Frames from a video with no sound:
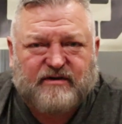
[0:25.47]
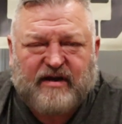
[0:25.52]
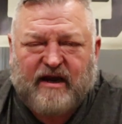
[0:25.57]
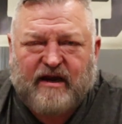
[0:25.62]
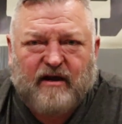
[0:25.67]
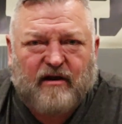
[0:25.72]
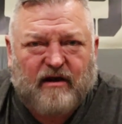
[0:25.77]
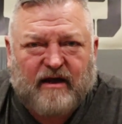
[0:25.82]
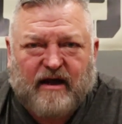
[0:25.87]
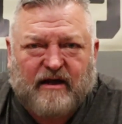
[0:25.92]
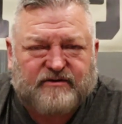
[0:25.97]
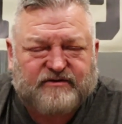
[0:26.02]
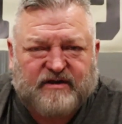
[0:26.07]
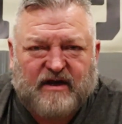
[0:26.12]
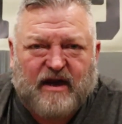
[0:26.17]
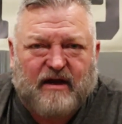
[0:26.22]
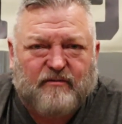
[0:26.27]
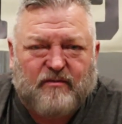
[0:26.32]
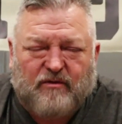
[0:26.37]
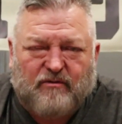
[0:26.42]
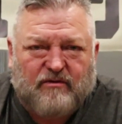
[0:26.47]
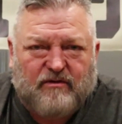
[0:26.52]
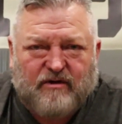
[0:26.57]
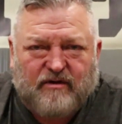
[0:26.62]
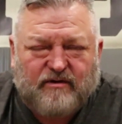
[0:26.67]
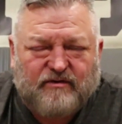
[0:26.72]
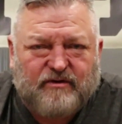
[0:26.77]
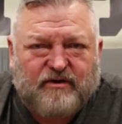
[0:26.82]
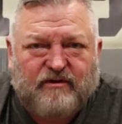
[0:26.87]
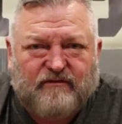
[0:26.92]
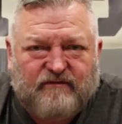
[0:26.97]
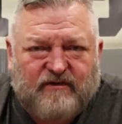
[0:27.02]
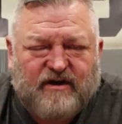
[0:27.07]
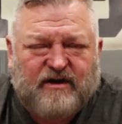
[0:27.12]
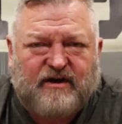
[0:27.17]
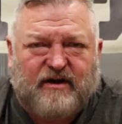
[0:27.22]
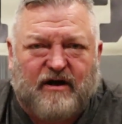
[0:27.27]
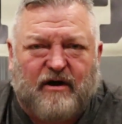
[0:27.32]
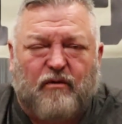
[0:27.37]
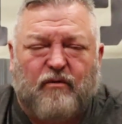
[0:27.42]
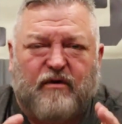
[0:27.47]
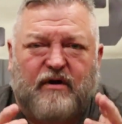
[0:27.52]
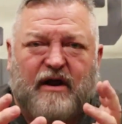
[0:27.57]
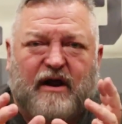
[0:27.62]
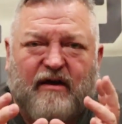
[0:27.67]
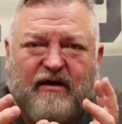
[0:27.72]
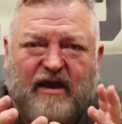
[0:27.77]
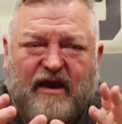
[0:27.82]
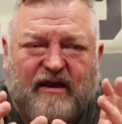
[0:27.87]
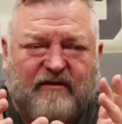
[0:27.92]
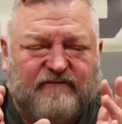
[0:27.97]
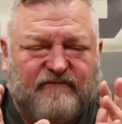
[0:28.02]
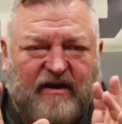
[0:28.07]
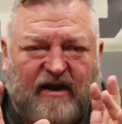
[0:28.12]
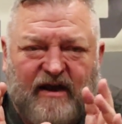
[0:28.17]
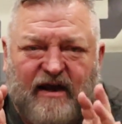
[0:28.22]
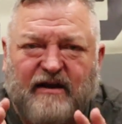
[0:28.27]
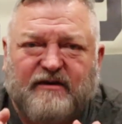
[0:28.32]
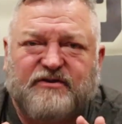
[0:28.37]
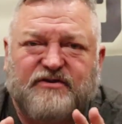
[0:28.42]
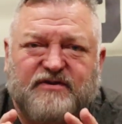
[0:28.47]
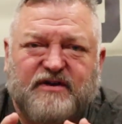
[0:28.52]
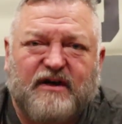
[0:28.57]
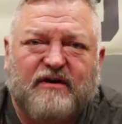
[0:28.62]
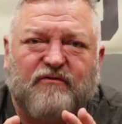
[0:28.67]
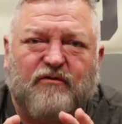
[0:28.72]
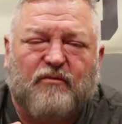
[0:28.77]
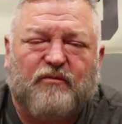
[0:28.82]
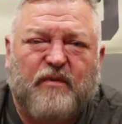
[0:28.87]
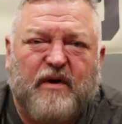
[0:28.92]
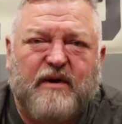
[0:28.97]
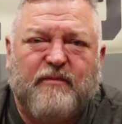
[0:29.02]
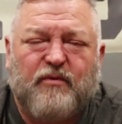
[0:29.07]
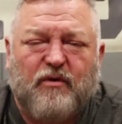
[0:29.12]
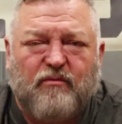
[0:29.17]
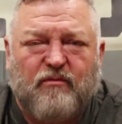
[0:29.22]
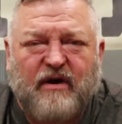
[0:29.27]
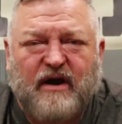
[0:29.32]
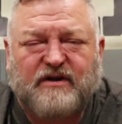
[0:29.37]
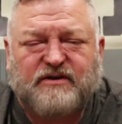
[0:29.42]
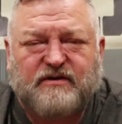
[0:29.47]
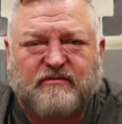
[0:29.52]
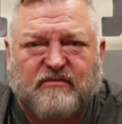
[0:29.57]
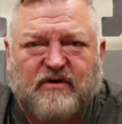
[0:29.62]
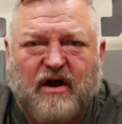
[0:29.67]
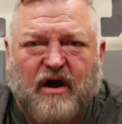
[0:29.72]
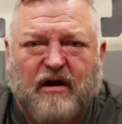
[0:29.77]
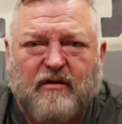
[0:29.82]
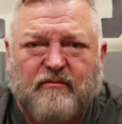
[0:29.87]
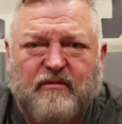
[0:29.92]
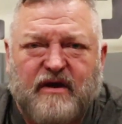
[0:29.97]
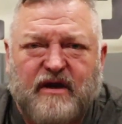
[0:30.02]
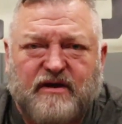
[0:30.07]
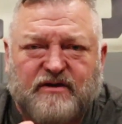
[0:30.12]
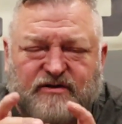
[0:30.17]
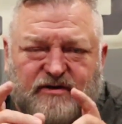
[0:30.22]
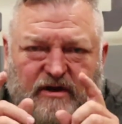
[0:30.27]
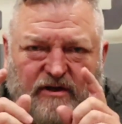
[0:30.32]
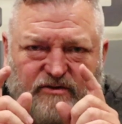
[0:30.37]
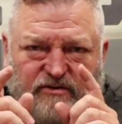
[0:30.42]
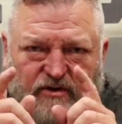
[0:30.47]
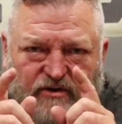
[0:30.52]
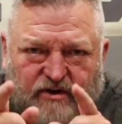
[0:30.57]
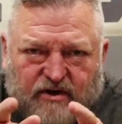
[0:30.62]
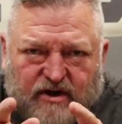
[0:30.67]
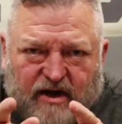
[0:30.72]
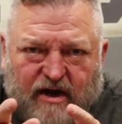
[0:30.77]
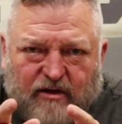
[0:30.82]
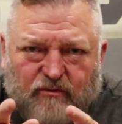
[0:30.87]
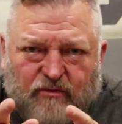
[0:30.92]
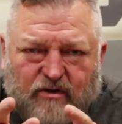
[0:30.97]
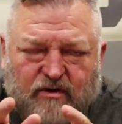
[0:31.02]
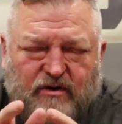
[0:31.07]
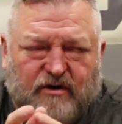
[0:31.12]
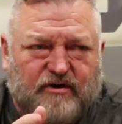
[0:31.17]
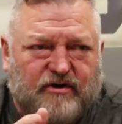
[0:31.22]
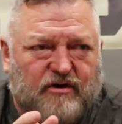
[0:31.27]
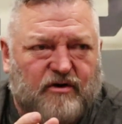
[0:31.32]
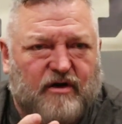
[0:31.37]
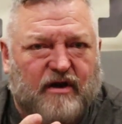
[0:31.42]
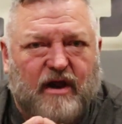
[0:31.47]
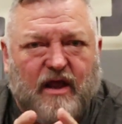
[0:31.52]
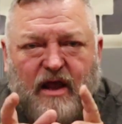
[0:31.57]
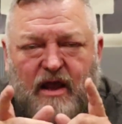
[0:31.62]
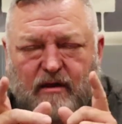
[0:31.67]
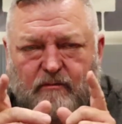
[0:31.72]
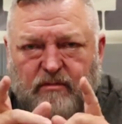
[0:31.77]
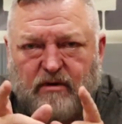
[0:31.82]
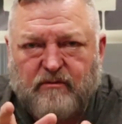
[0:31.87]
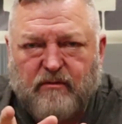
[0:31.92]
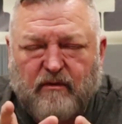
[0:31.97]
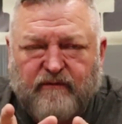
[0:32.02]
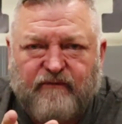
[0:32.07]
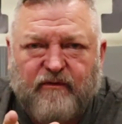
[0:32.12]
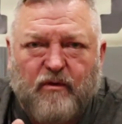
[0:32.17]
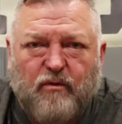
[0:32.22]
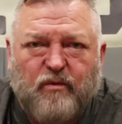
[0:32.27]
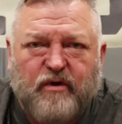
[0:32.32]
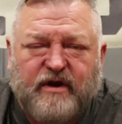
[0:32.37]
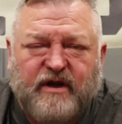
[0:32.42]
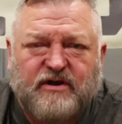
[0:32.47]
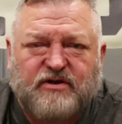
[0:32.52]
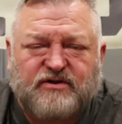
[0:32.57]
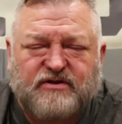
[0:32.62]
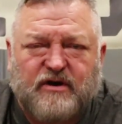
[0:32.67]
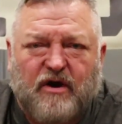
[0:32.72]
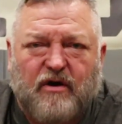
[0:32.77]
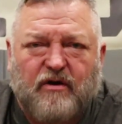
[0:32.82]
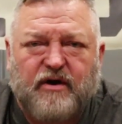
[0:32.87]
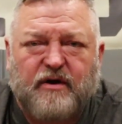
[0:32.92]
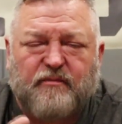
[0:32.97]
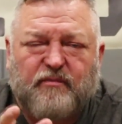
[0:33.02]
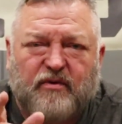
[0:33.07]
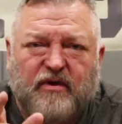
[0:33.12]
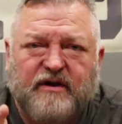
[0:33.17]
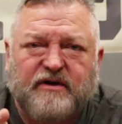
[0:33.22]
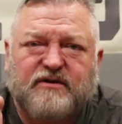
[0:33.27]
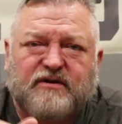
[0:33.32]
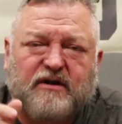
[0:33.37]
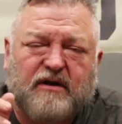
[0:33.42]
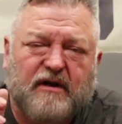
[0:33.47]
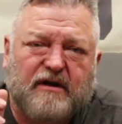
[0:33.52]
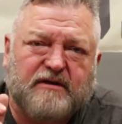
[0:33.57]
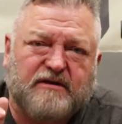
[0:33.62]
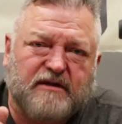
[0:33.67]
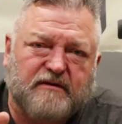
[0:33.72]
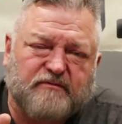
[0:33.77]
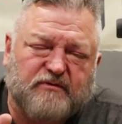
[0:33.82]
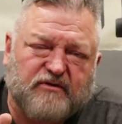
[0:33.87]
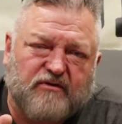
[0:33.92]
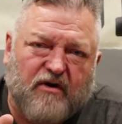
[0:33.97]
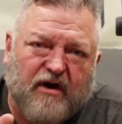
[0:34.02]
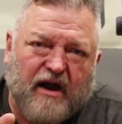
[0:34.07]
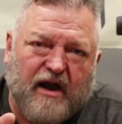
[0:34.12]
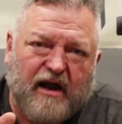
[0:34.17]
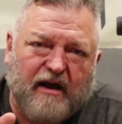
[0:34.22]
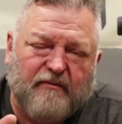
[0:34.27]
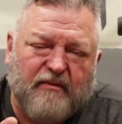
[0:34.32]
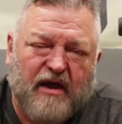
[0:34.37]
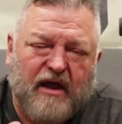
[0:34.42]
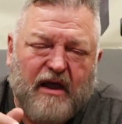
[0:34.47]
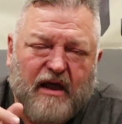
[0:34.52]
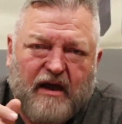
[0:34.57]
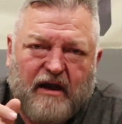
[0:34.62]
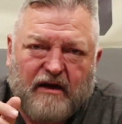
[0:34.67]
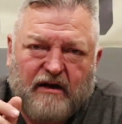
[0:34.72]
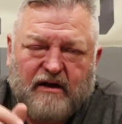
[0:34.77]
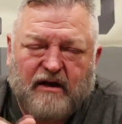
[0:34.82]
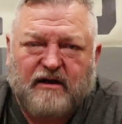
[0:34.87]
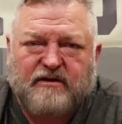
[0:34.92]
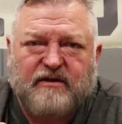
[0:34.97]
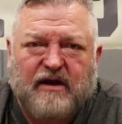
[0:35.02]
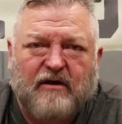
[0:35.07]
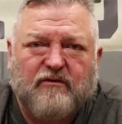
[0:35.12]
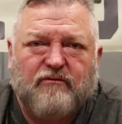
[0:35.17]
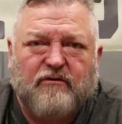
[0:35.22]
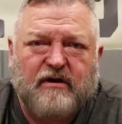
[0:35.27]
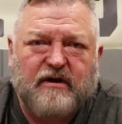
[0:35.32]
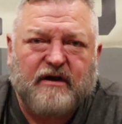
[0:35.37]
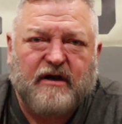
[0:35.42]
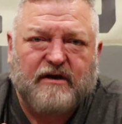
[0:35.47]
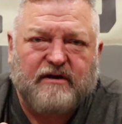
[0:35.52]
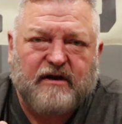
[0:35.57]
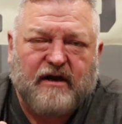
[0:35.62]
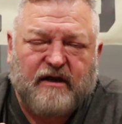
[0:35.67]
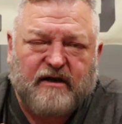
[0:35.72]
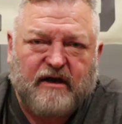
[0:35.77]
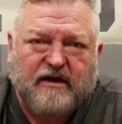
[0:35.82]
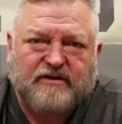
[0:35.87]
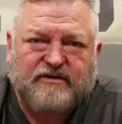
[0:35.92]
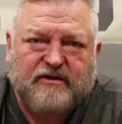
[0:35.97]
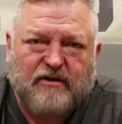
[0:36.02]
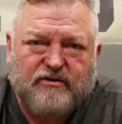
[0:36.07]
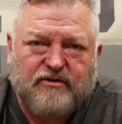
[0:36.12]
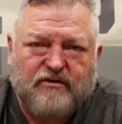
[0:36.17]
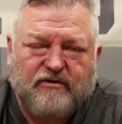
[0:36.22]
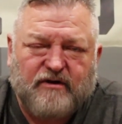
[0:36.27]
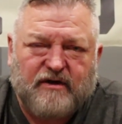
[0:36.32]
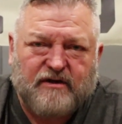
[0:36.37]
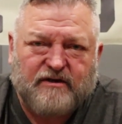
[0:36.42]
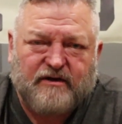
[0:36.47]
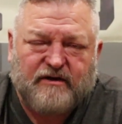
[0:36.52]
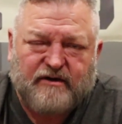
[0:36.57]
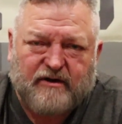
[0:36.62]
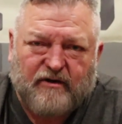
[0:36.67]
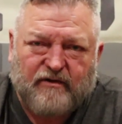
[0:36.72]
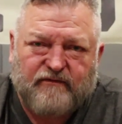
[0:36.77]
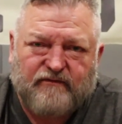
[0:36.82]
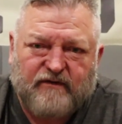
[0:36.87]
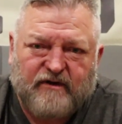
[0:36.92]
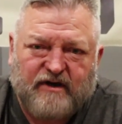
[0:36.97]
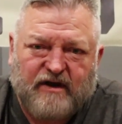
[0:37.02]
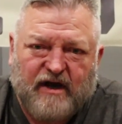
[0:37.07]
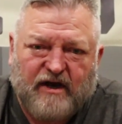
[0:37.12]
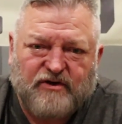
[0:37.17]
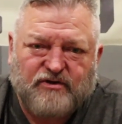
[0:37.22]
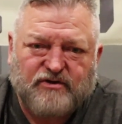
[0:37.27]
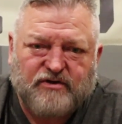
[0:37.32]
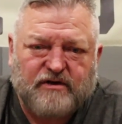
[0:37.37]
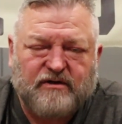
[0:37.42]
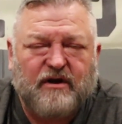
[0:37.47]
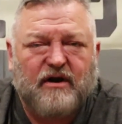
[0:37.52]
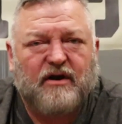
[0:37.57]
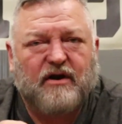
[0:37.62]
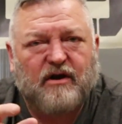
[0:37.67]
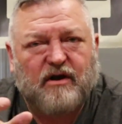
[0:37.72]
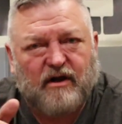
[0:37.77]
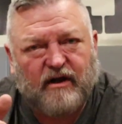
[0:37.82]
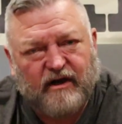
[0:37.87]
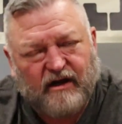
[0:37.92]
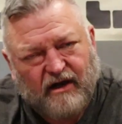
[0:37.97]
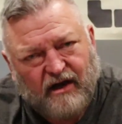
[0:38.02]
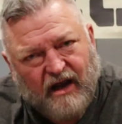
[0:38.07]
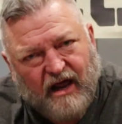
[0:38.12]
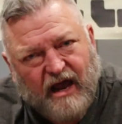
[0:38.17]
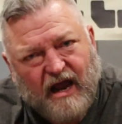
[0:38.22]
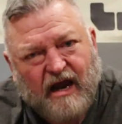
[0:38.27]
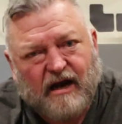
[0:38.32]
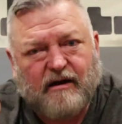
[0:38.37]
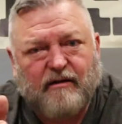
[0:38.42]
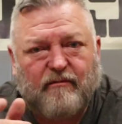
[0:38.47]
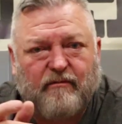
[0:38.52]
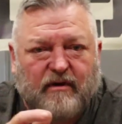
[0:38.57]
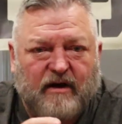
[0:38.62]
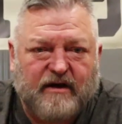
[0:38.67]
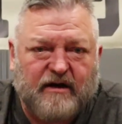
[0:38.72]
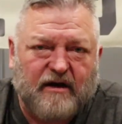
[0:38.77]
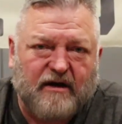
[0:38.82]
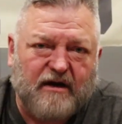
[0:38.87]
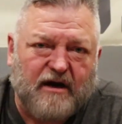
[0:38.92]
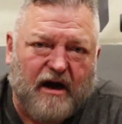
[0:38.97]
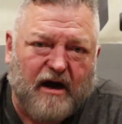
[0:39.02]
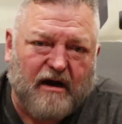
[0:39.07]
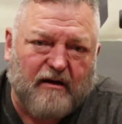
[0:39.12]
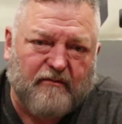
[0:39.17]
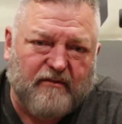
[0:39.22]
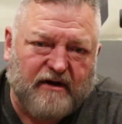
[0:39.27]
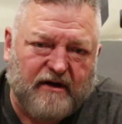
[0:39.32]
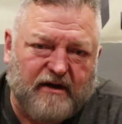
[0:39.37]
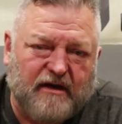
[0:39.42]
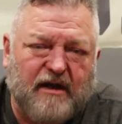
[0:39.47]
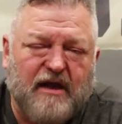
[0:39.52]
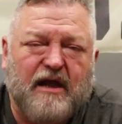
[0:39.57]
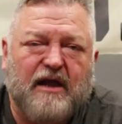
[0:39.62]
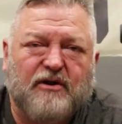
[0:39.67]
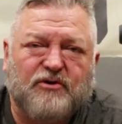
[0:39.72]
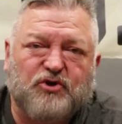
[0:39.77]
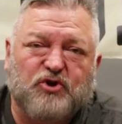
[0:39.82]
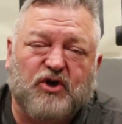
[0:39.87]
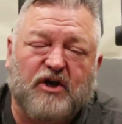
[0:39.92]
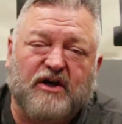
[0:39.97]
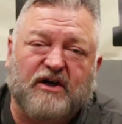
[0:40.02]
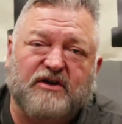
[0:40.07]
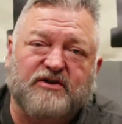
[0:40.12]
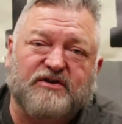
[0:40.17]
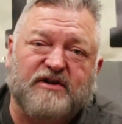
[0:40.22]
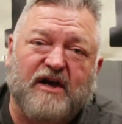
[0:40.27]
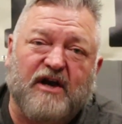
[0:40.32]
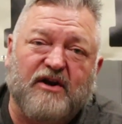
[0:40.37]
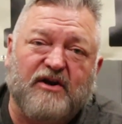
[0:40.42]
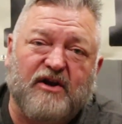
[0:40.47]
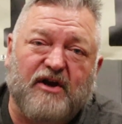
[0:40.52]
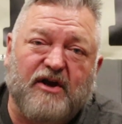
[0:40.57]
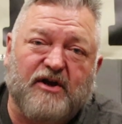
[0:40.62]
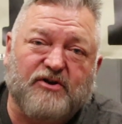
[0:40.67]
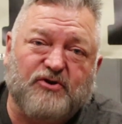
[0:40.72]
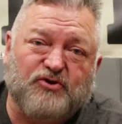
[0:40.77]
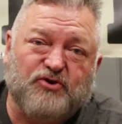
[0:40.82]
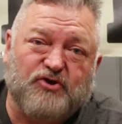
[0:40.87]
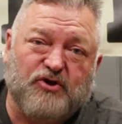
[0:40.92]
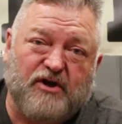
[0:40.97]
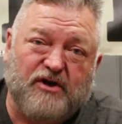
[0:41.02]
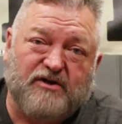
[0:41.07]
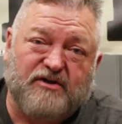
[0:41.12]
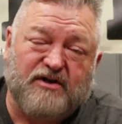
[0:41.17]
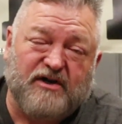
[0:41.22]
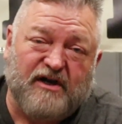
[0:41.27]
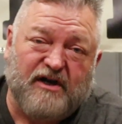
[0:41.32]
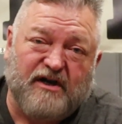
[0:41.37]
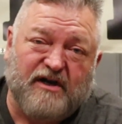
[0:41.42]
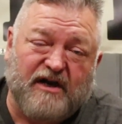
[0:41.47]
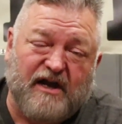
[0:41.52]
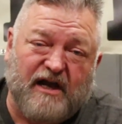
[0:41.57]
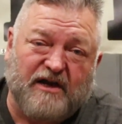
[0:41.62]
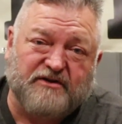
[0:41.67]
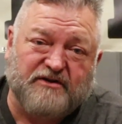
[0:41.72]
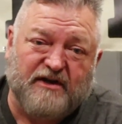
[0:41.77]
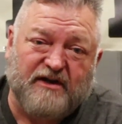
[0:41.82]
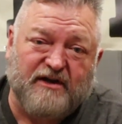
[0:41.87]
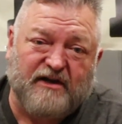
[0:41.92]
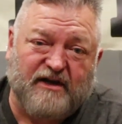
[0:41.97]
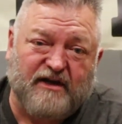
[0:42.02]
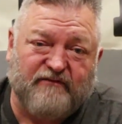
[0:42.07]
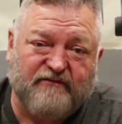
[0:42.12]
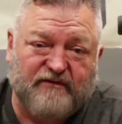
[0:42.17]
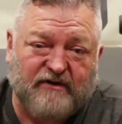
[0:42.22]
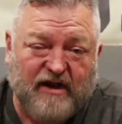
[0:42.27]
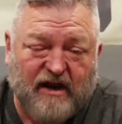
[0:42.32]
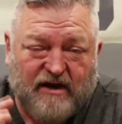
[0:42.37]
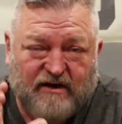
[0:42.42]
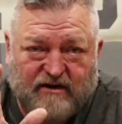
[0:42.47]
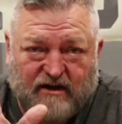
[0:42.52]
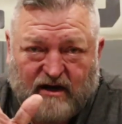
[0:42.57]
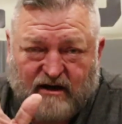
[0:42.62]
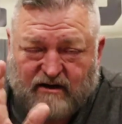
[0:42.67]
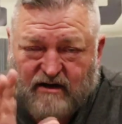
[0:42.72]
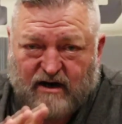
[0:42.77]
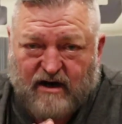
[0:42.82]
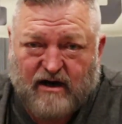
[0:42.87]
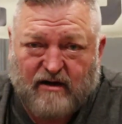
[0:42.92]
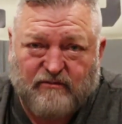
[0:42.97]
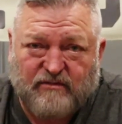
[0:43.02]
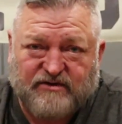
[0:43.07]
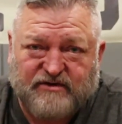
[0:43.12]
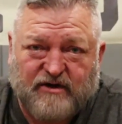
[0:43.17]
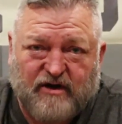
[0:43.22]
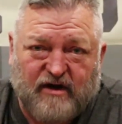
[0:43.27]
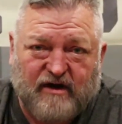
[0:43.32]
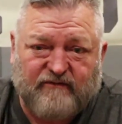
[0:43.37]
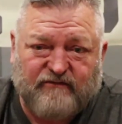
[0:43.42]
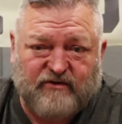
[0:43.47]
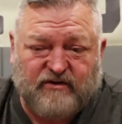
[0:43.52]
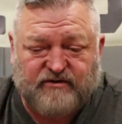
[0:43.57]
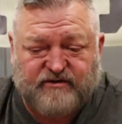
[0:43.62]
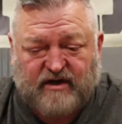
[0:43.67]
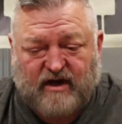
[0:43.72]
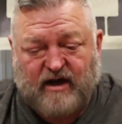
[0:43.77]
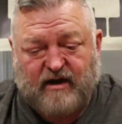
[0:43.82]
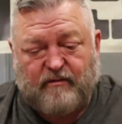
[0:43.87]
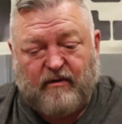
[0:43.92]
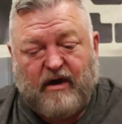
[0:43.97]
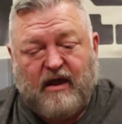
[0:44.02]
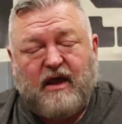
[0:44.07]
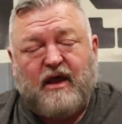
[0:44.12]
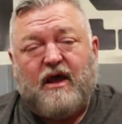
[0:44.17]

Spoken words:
is hell outside, but we're going to do a video, and I have had several people make some comments, so today we're going to do it. But before we get started, please click subscribe, click that ringy dingy so you get the notification, click like, make a comment, check us out sgt1911.com. Let's all have a good time.